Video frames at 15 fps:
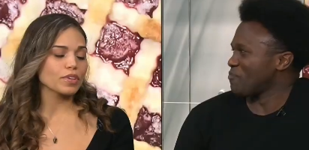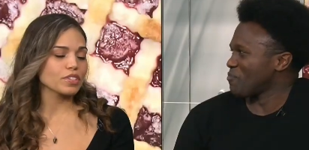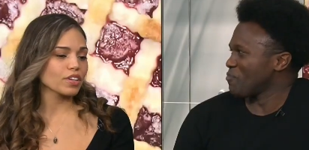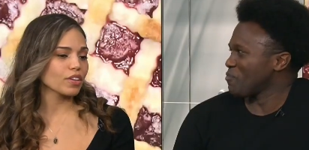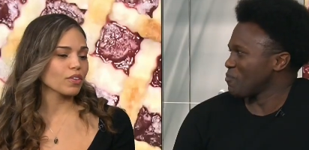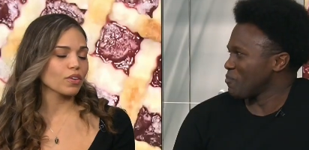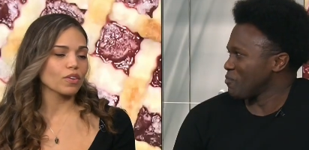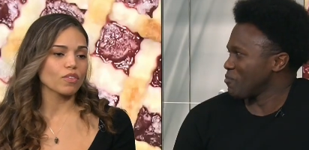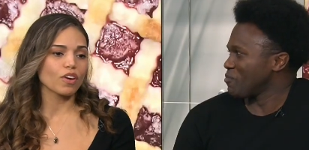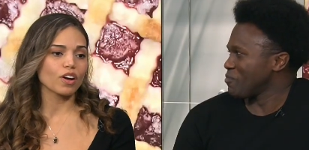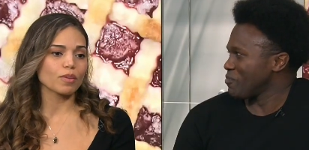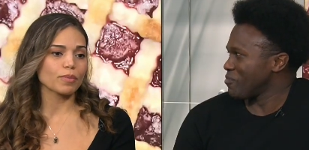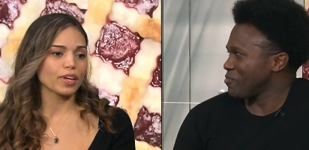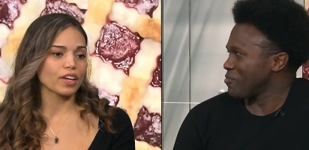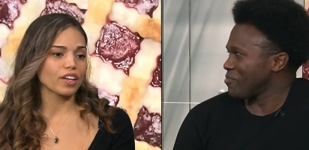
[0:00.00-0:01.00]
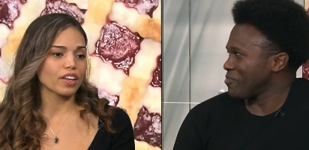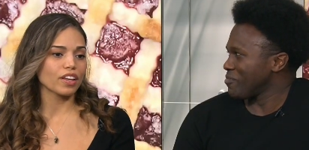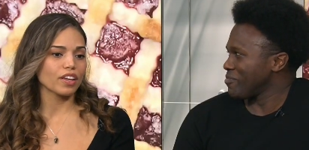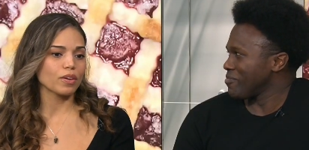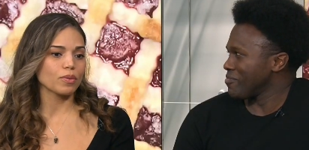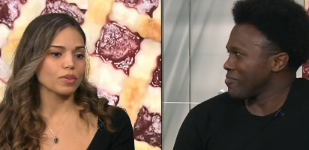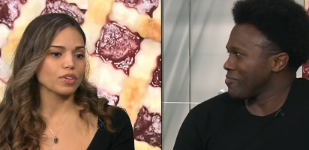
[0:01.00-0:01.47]
Speaker 1: together on Wrong
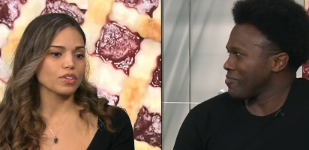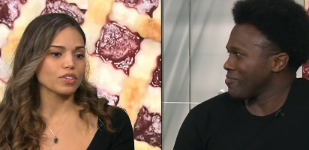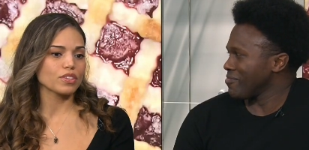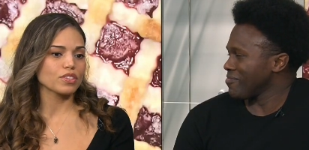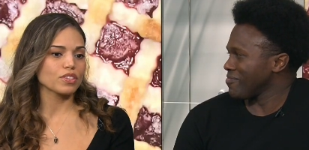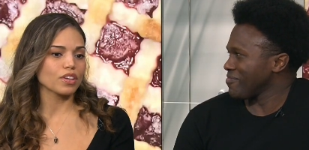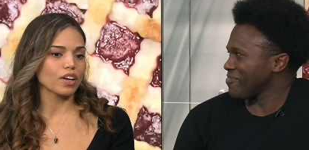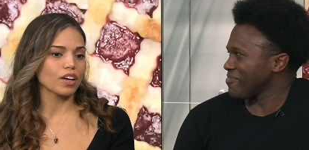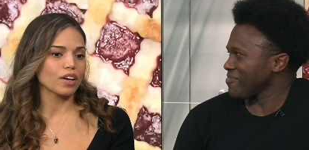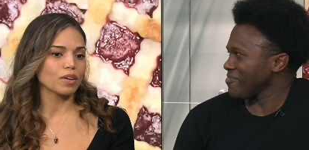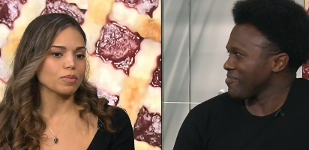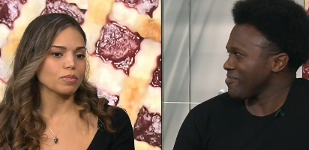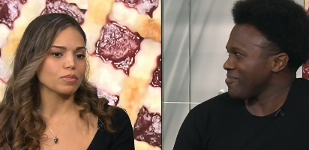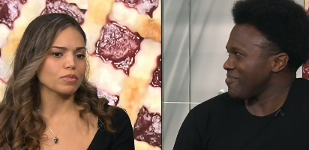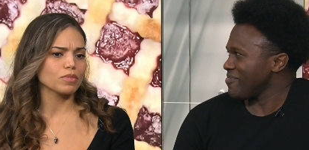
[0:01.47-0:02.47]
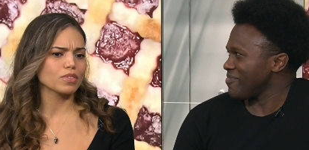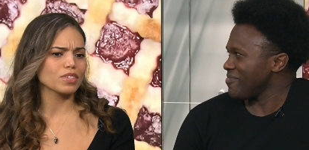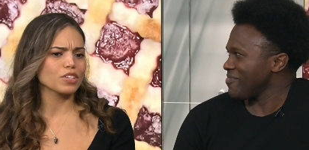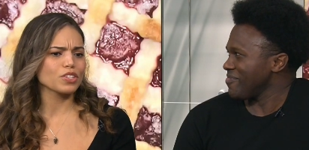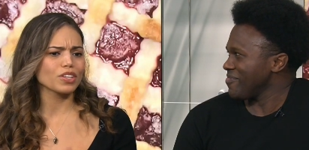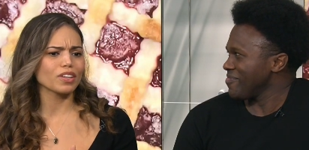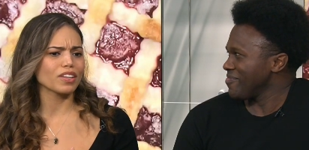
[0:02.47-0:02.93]
Man, it was um,
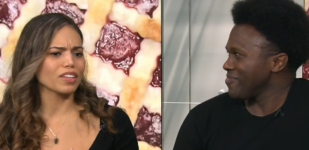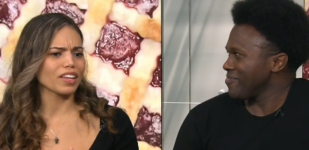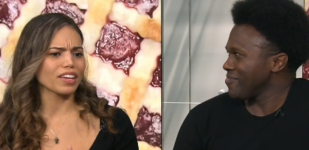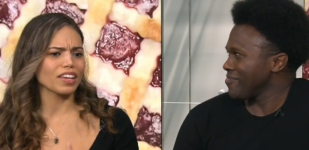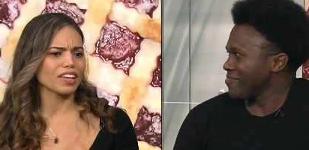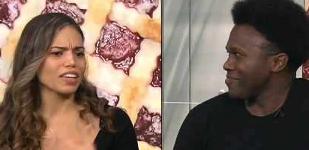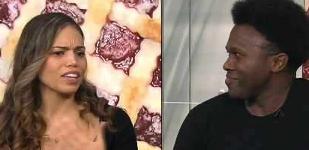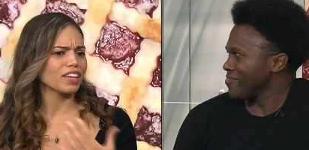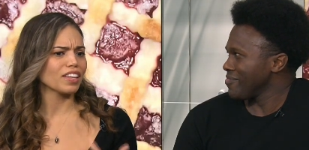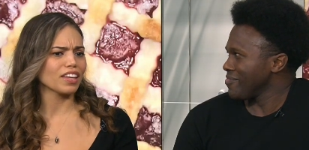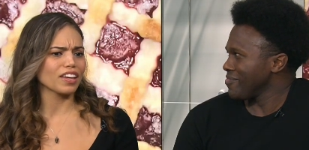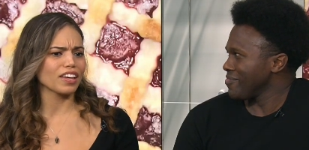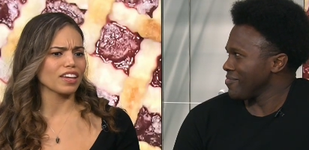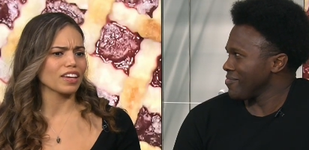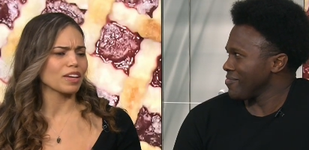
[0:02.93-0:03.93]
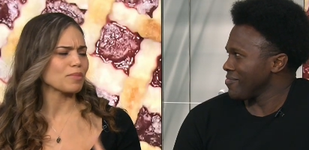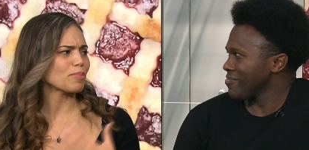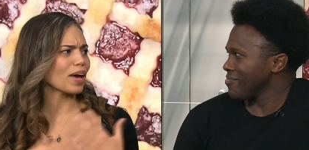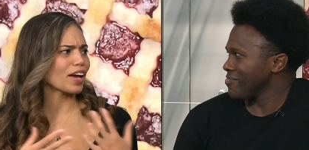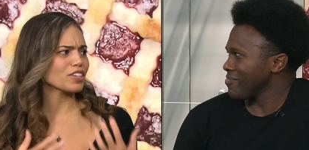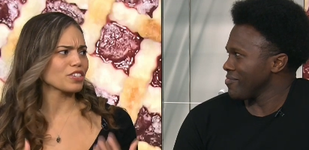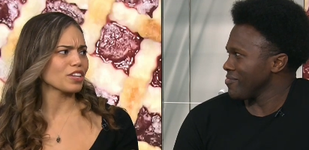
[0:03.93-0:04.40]
such a like healing and
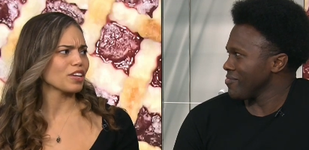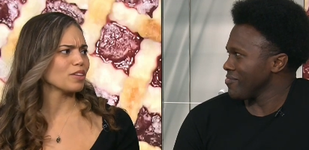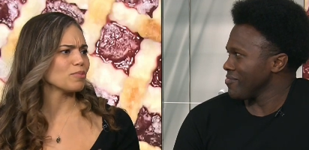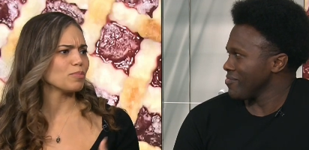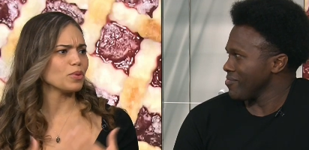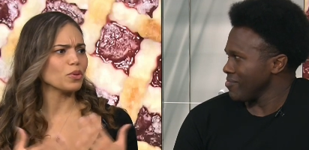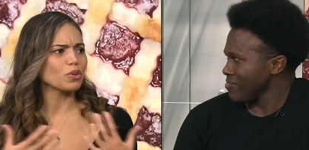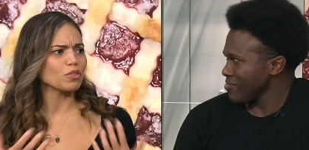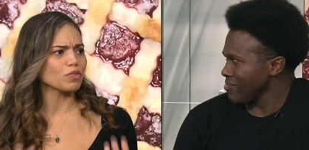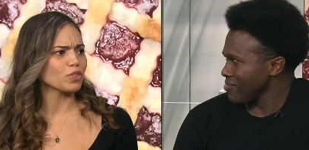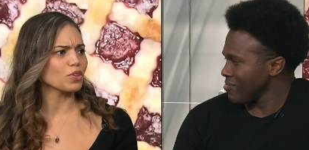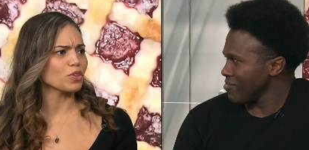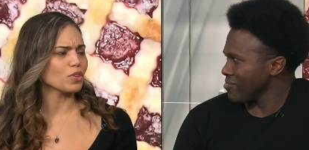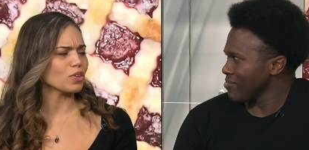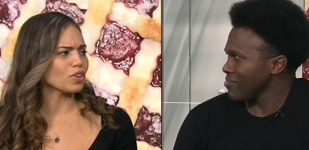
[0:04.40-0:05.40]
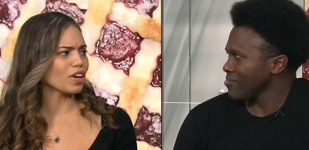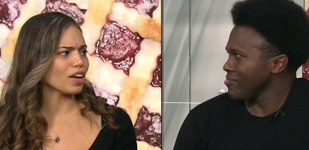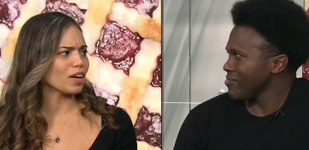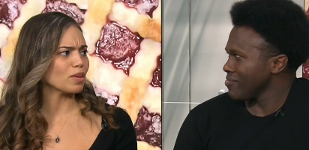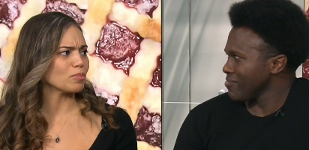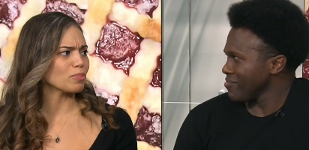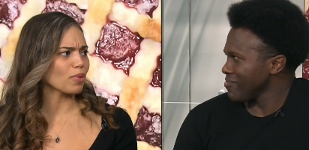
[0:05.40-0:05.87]
compassionate and beautiful
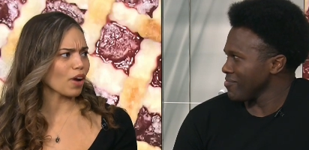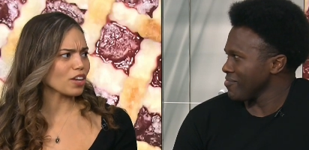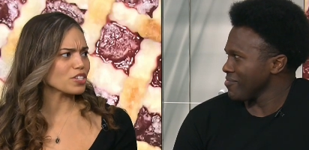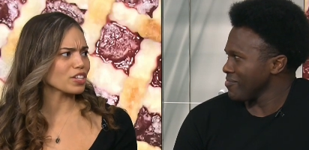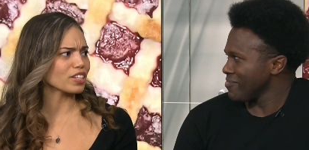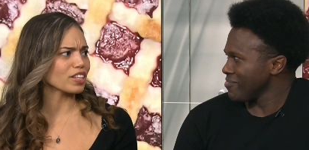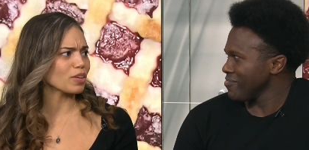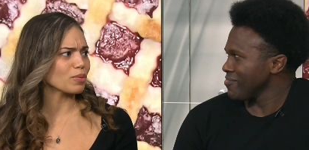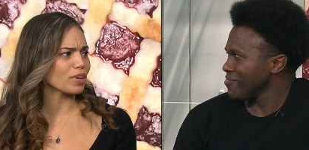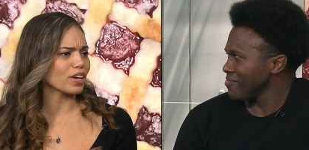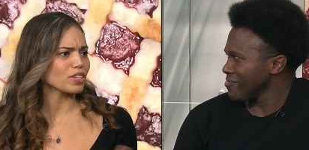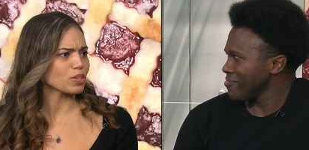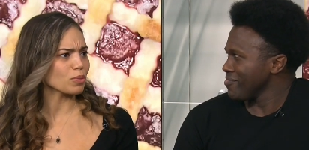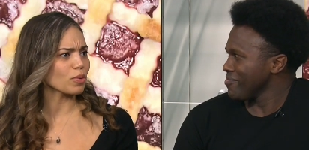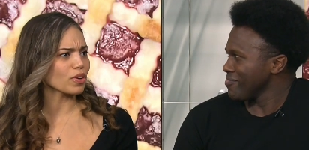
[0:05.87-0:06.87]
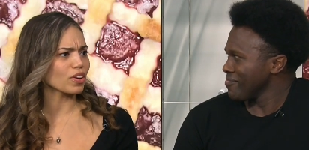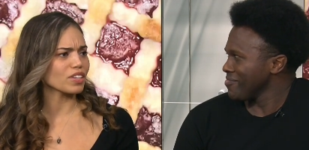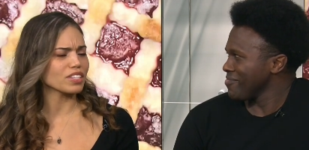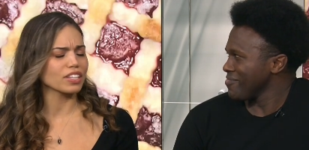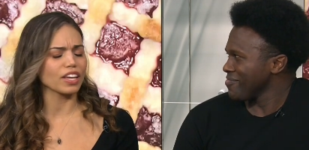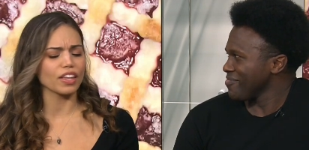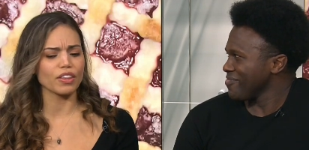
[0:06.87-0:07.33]
um, project that we got to work
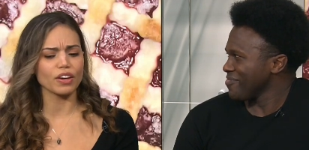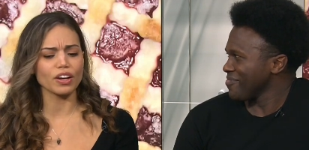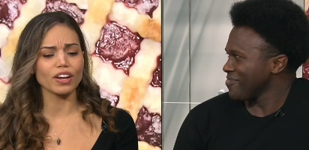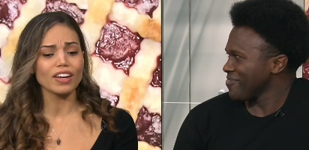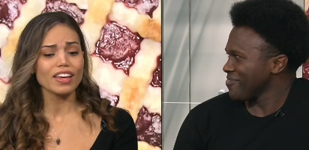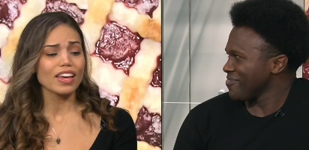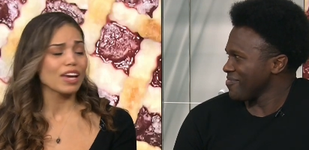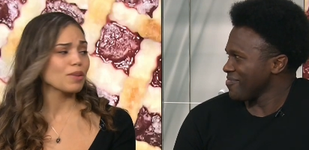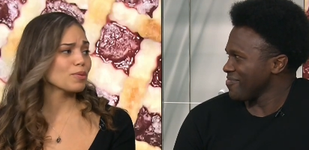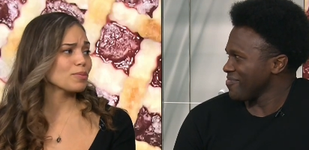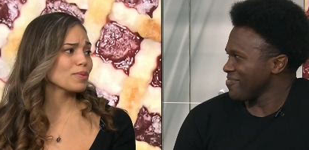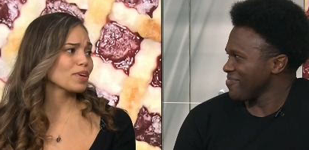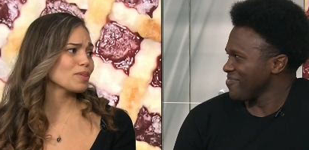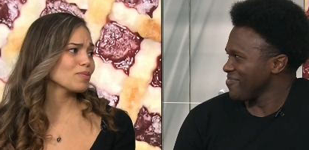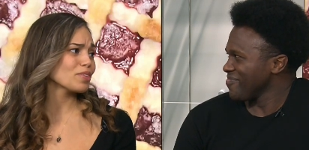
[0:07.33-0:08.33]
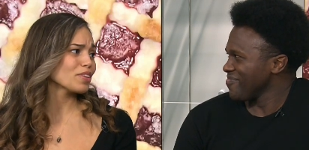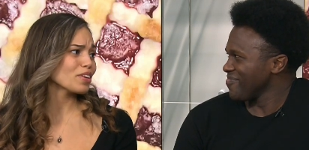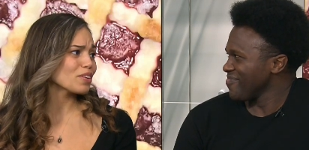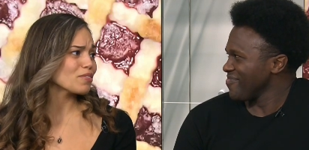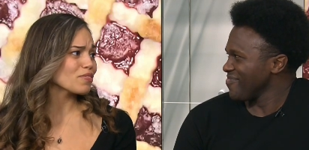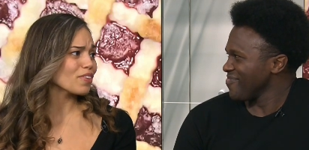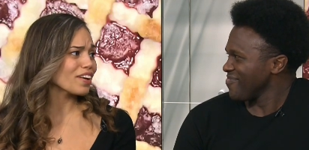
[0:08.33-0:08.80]
on together, and we became really
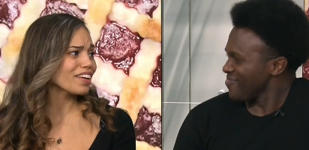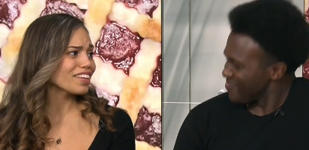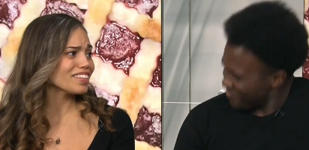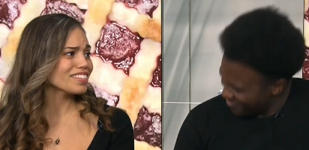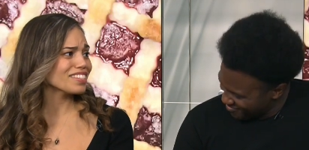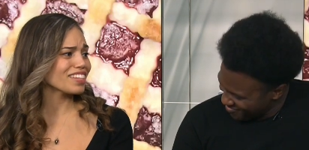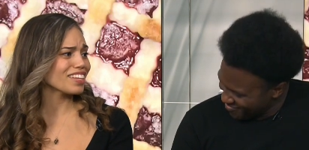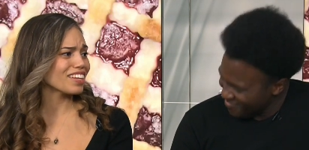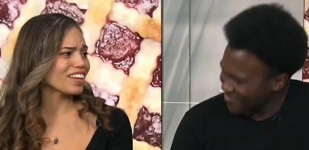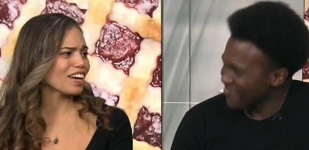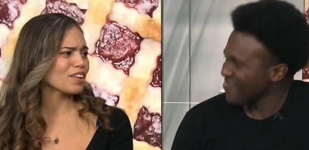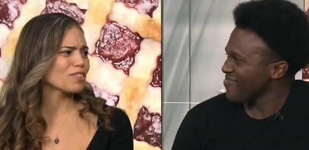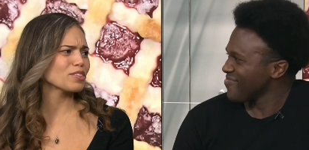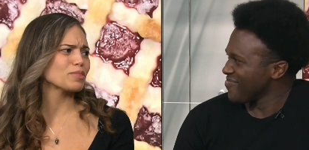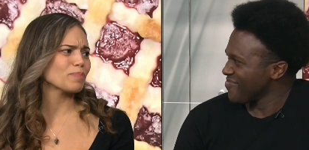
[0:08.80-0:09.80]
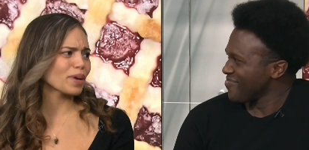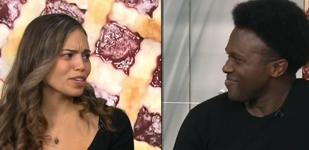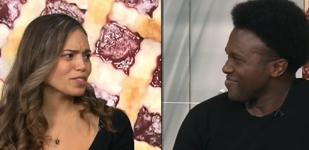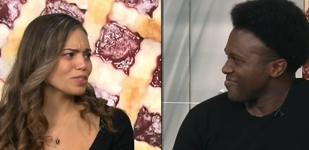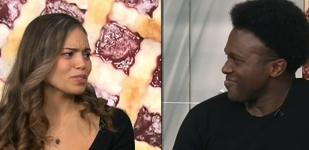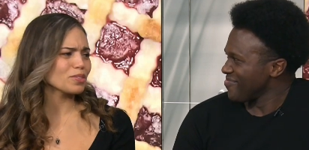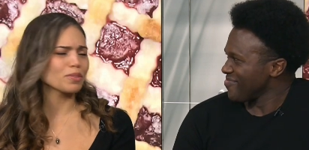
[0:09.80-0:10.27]
good friends. And I
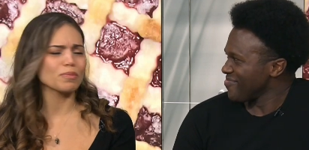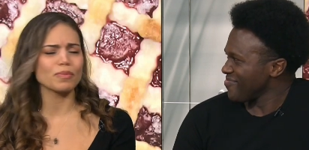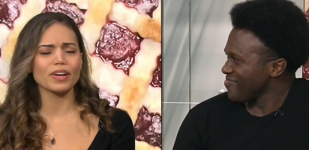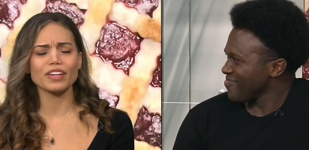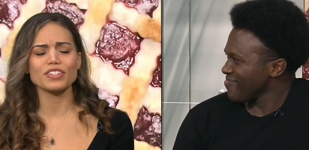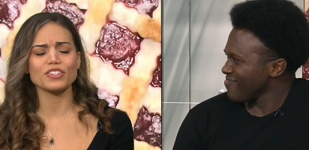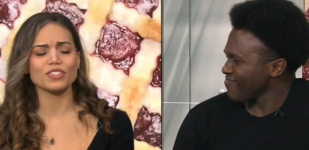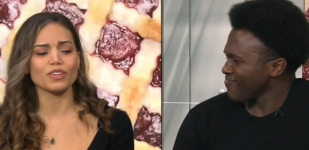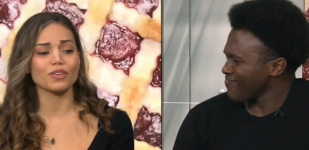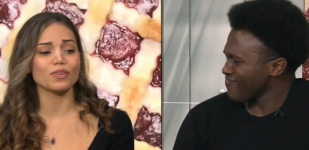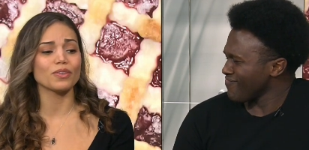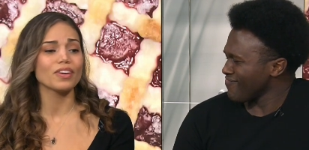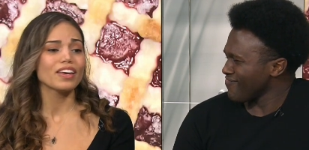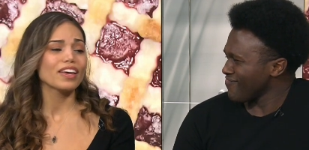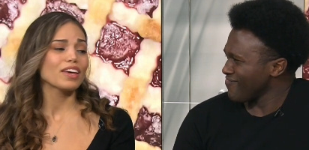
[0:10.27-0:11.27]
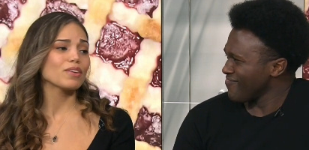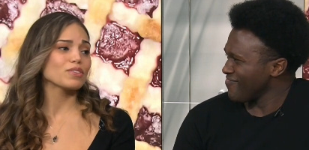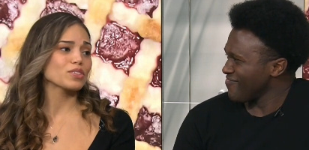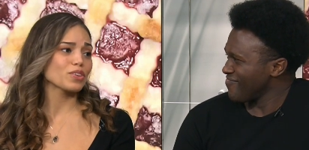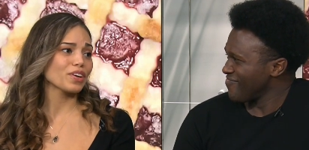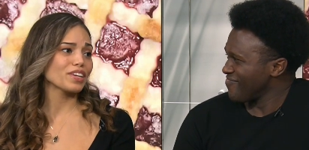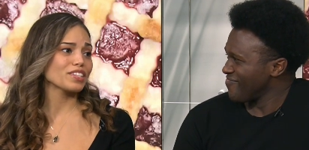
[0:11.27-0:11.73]
respect you so much. So mm. it
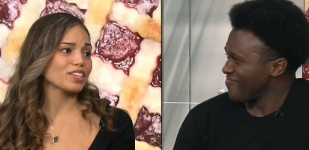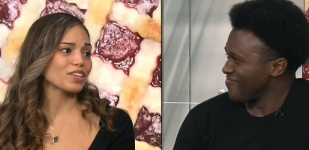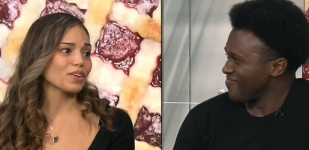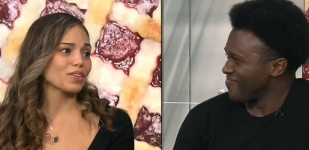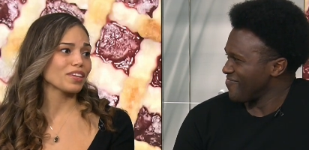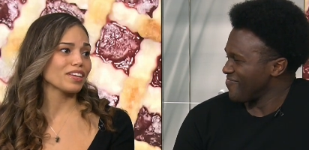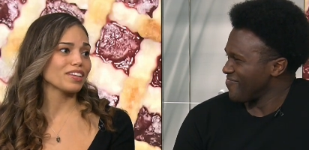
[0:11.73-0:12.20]
was great to know that